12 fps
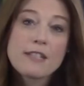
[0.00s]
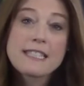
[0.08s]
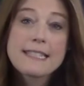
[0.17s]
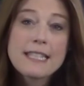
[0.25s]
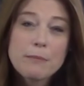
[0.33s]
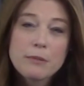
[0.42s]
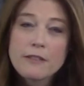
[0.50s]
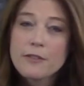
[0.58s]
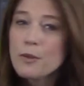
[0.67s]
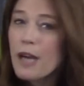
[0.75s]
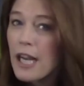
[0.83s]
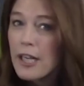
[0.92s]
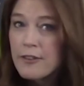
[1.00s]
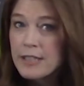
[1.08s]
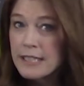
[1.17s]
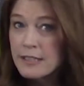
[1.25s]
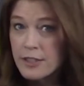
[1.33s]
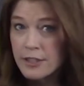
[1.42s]
example, if you hire an
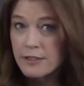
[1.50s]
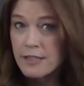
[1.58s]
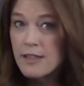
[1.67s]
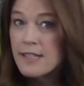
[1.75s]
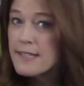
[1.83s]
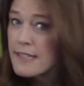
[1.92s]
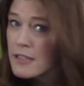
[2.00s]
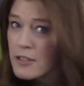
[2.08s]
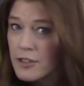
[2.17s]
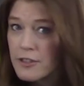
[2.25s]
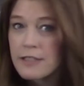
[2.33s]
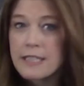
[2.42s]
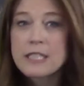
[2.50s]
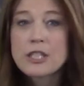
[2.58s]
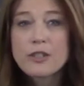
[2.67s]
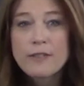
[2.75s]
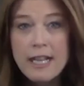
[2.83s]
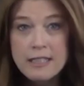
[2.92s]
intern and this intern
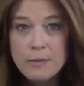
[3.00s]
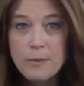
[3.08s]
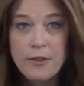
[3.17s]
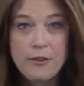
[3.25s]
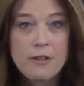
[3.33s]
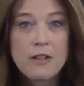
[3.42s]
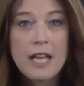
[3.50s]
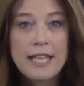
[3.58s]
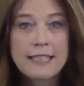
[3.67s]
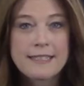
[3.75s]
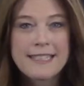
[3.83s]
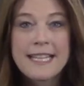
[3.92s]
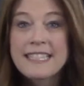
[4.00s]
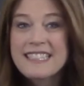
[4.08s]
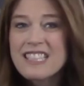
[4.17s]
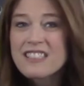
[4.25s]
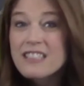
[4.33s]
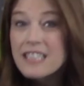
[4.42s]
interacted with your clients,
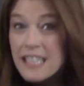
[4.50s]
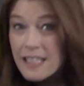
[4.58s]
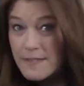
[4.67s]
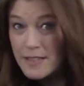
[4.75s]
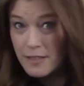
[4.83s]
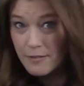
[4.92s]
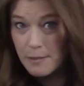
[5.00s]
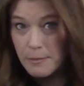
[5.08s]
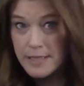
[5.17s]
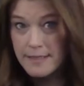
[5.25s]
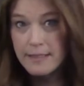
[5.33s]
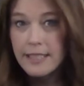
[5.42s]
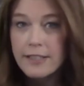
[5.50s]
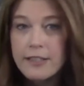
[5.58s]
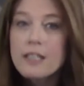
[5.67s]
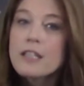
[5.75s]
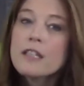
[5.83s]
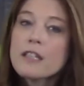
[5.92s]
then leaves 3 months later,